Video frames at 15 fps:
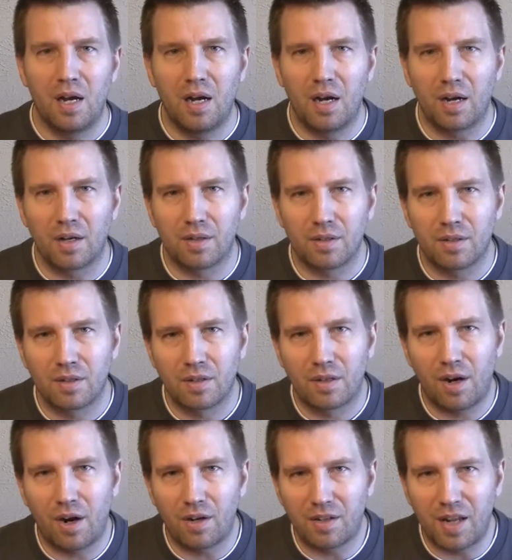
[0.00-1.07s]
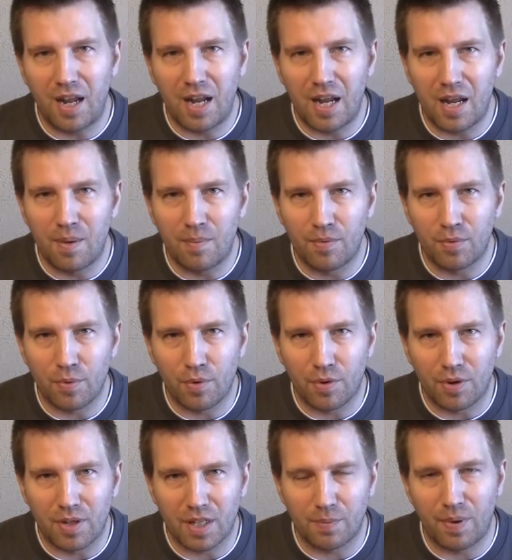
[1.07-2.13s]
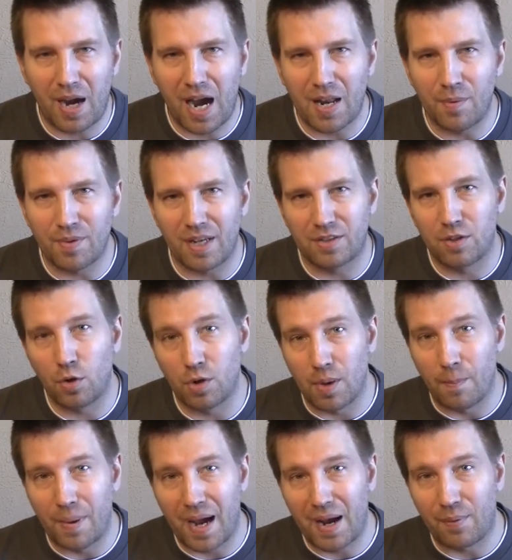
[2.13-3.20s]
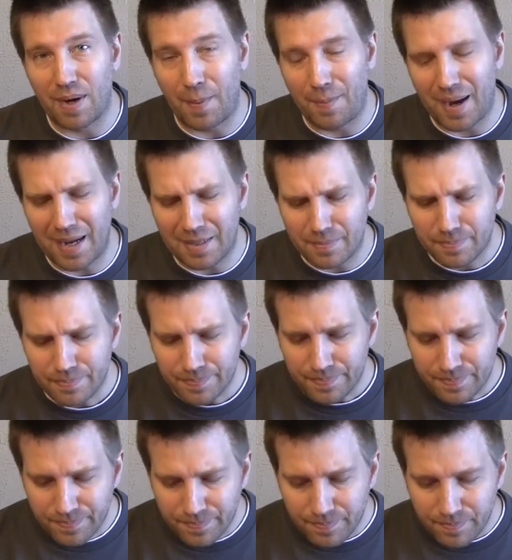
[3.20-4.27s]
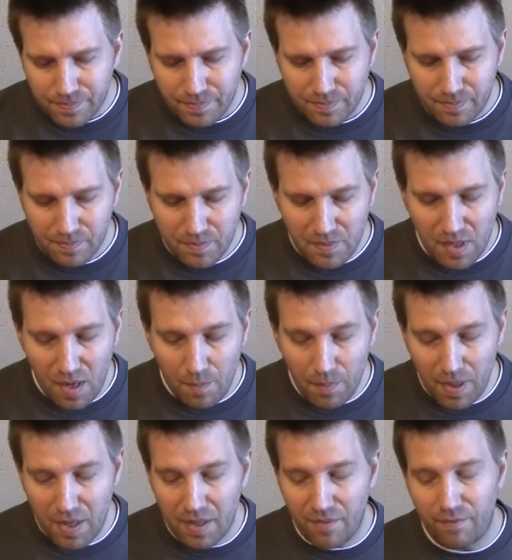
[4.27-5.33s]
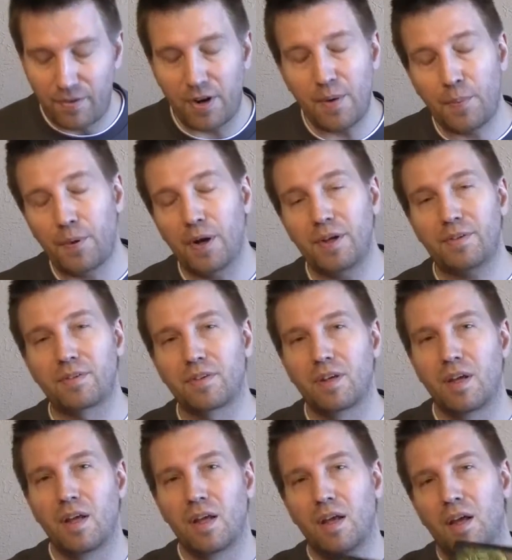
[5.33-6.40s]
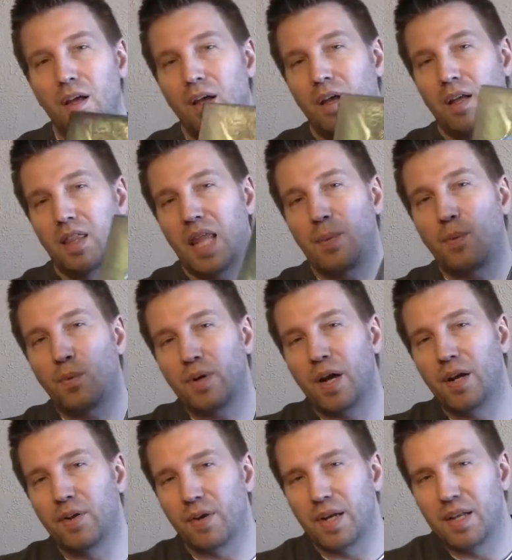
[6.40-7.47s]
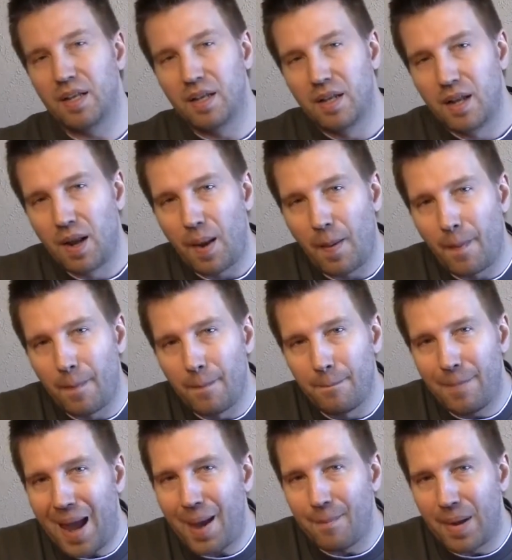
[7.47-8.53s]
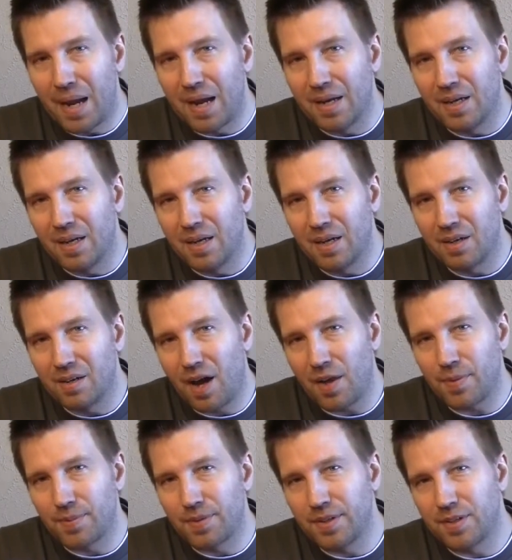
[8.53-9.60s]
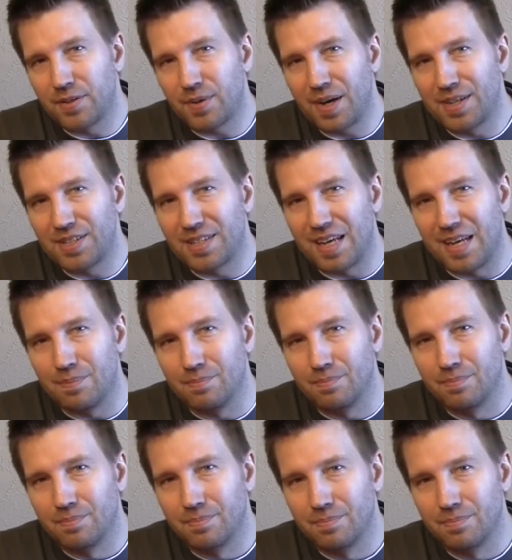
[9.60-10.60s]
Uh, card games or clickable items. Like to know what I'm buying when I buy it. But very impressed. Number one hundred, Batman Gotham City strategy game.